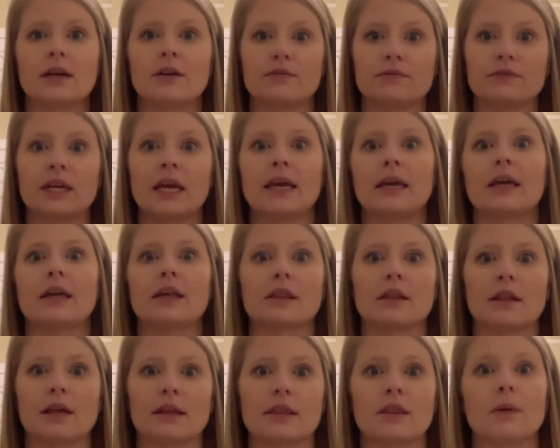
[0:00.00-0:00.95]
of taking
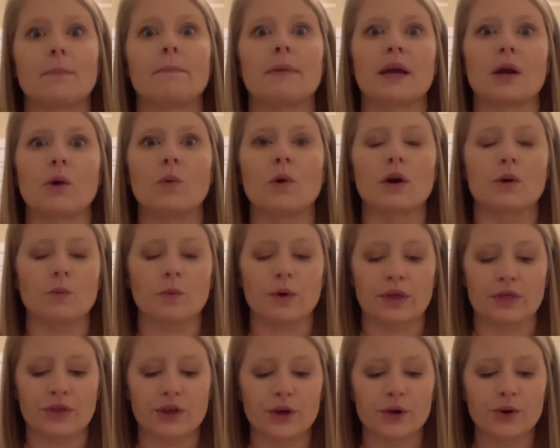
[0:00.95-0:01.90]
like the big one
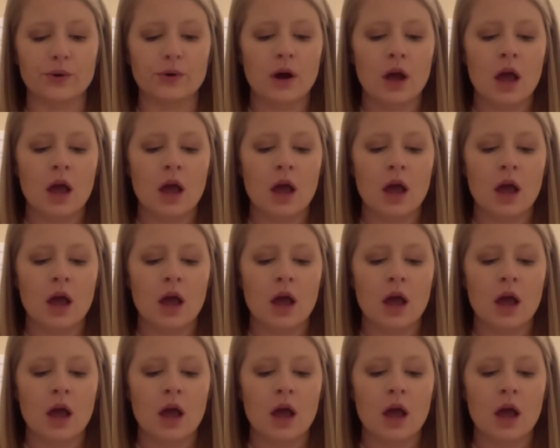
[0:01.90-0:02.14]
with you.